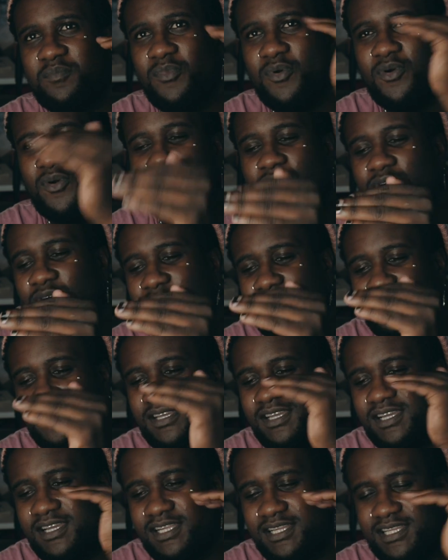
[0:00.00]
more
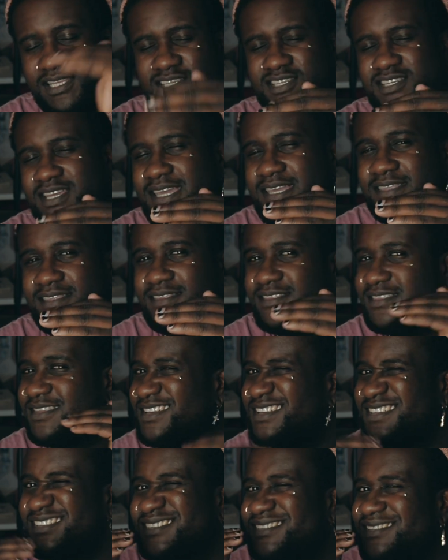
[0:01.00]
cliche than
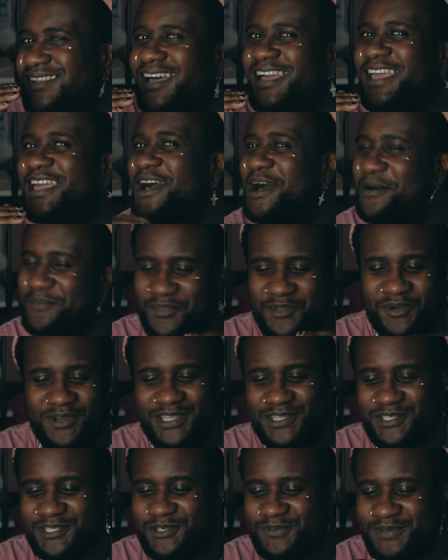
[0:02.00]
this, I'm not
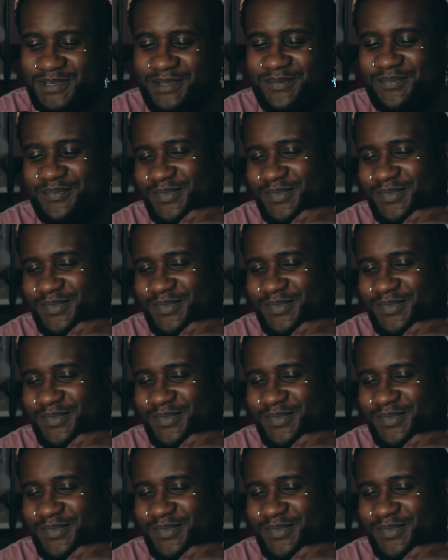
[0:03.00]
into it,